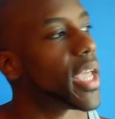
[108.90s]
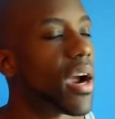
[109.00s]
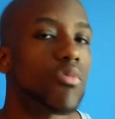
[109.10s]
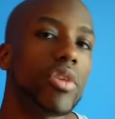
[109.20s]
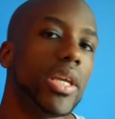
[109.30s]

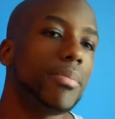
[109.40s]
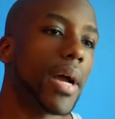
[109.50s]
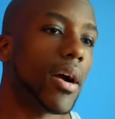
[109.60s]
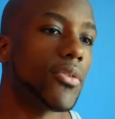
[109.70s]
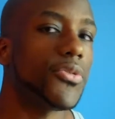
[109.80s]
Now I read
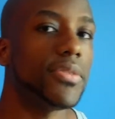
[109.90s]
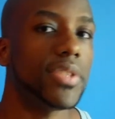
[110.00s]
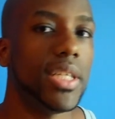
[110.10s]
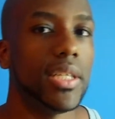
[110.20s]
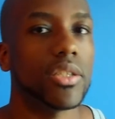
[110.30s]
about
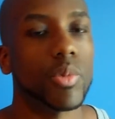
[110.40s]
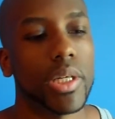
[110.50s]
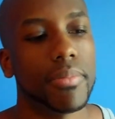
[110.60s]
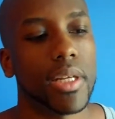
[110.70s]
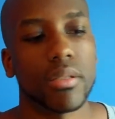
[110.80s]
15,
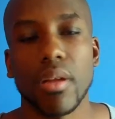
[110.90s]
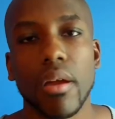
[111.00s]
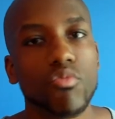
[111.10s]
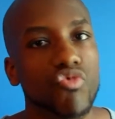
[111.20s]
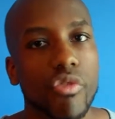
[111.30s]
20 minutes,
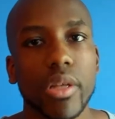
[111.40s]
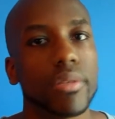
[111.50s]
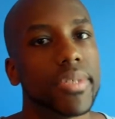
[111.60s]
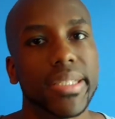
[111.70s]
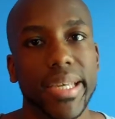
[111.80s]
nothing
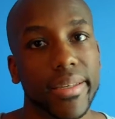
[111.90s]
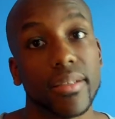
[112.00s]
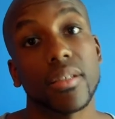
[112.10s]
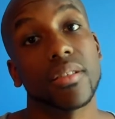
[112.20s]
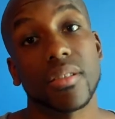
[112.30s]
really
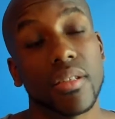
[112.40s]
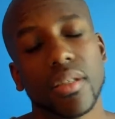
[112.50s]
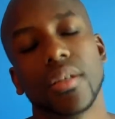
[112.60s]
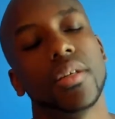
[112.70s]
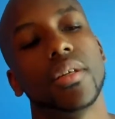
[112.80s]
ridiculous,
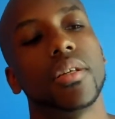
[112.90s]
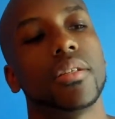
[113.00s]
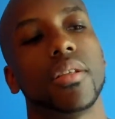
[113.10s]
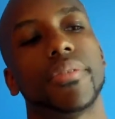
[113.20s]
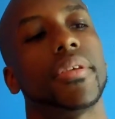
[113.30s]

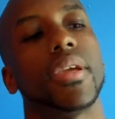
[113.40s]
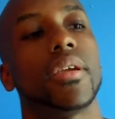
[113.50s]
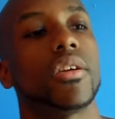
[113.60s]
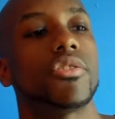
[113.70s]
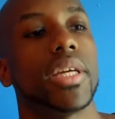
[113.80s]

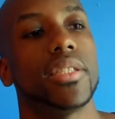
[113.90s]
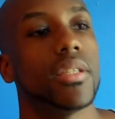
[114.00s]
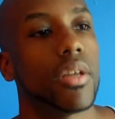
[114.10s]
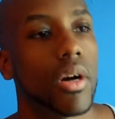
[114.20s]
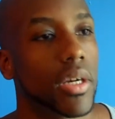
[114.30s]
nothing
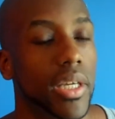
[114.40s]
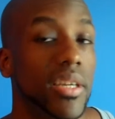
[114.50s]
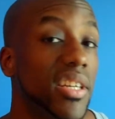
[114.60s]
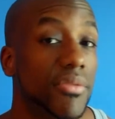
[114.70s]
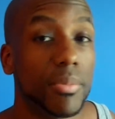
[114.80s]
crazy long. It
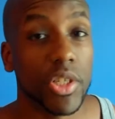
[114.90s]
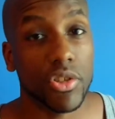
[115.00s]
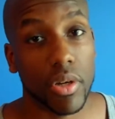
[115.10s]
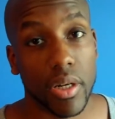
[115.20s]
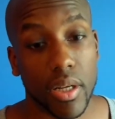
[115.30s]
could even be
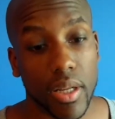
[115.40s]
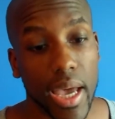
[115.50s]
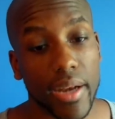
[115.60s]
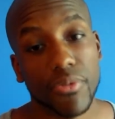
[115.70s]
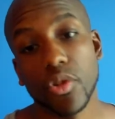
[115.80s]
shorter than
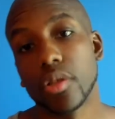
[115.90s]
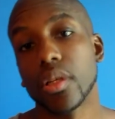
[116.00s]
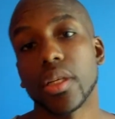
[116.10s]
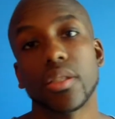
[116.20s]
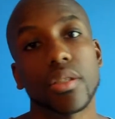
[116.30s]
that if you're
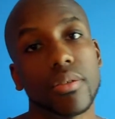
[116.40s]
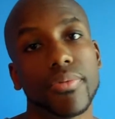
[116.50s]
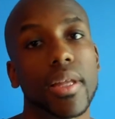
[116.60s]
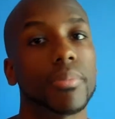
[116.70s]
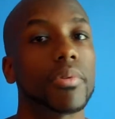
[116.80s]
looking to
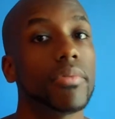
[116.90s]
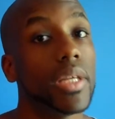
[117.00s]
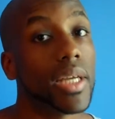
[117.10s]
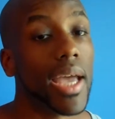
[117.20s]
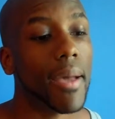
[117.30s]
develop a
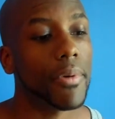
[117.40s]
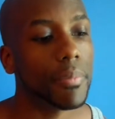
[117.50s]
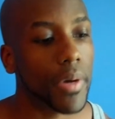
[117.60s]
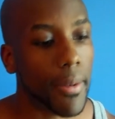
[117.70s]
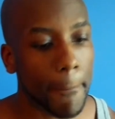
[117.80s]
reading
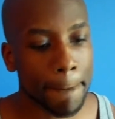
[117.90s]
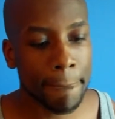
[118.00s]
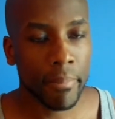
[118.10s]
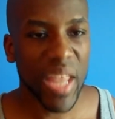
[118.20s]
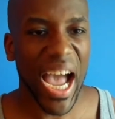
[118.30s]
habit, but
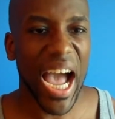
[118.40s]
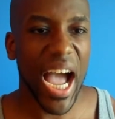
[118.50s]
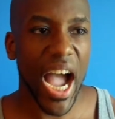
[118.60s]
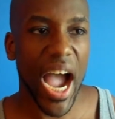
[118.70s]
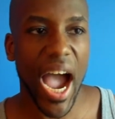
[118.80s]

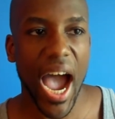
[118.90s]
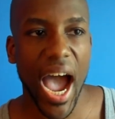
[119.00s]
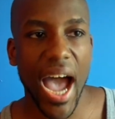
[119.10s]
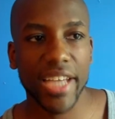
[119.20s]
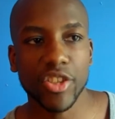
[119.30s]

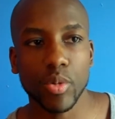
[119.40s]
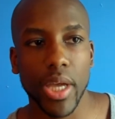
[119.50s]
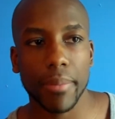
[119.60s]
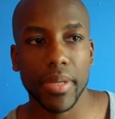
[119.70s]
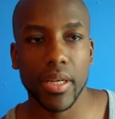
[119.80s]
I do
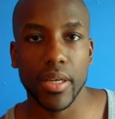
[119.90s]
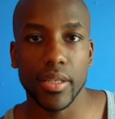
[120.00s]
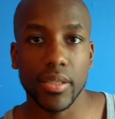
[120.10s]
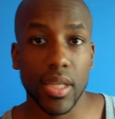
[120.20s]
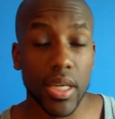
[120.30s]
that
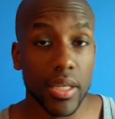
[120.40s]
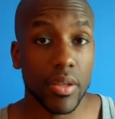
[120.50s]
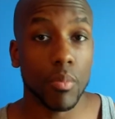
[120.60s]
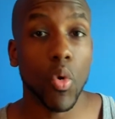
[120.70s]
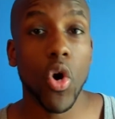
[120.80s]
because
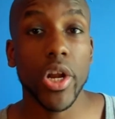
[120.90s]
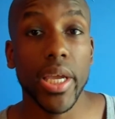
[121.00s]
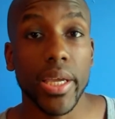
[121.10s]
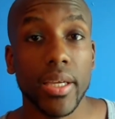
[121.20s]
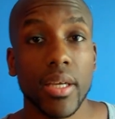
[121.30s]
in the
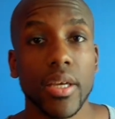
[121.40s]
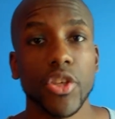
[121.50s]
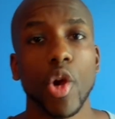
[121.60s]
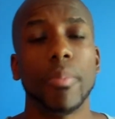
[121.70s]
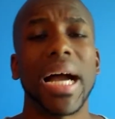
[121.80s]
morning,
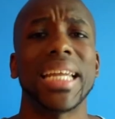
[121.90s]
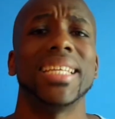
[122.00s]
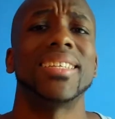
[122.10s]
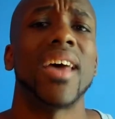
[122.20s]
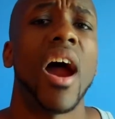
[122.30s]
your
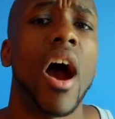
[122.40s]
body is